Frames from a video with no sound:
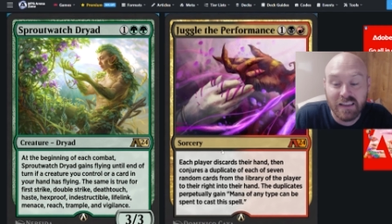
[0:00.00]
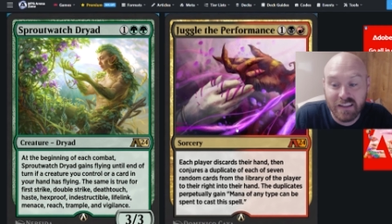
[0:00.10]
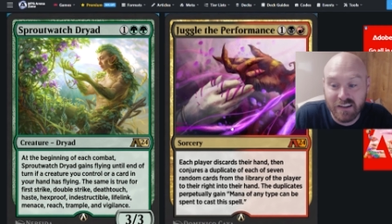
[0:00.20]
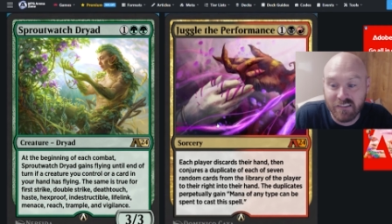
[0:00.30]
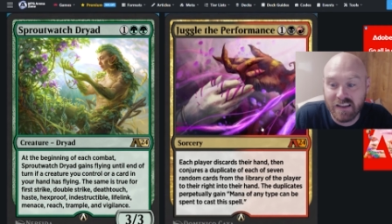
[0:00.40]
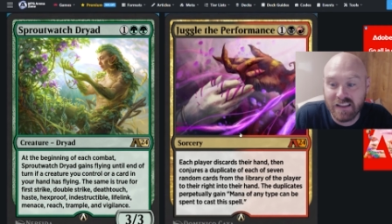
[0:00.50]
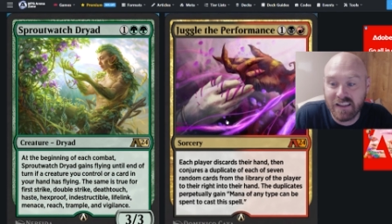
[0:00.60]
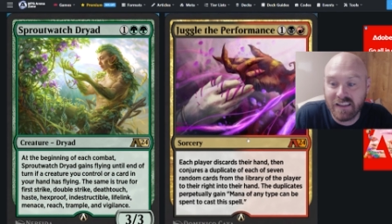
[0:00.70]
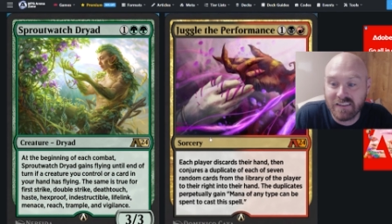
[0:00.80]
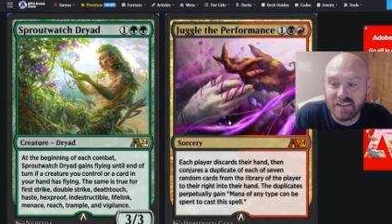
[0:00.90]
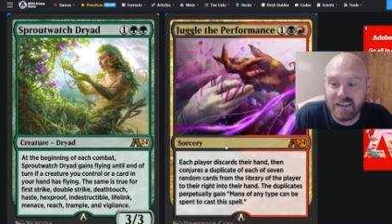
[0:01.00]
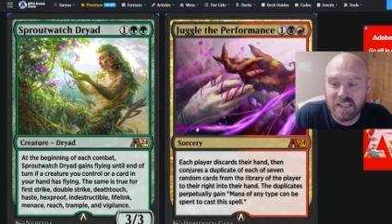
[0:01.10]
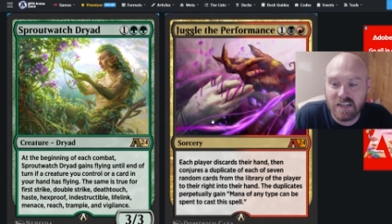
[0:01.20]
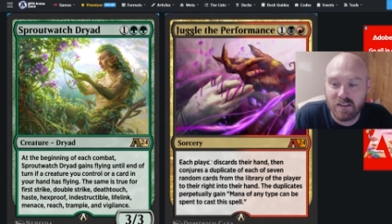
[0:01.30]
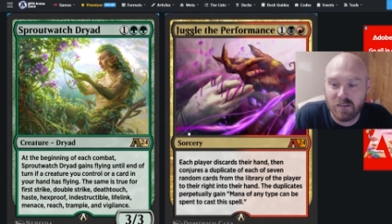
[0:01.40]
It is a
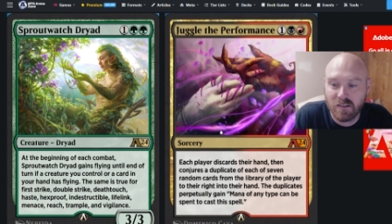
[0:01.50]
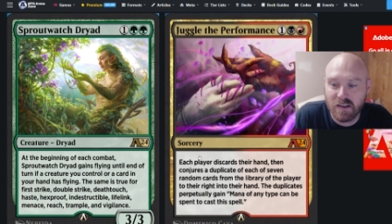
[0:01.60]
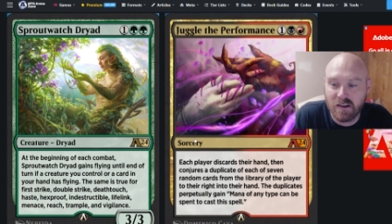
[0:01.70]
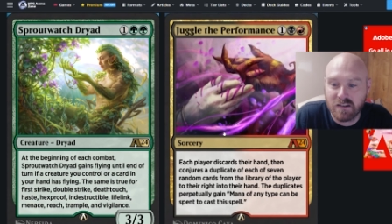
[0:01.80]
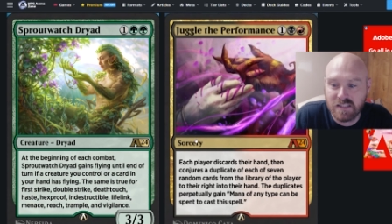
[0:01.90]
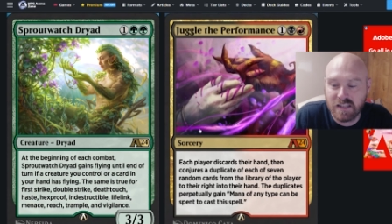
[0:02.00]
digital only card,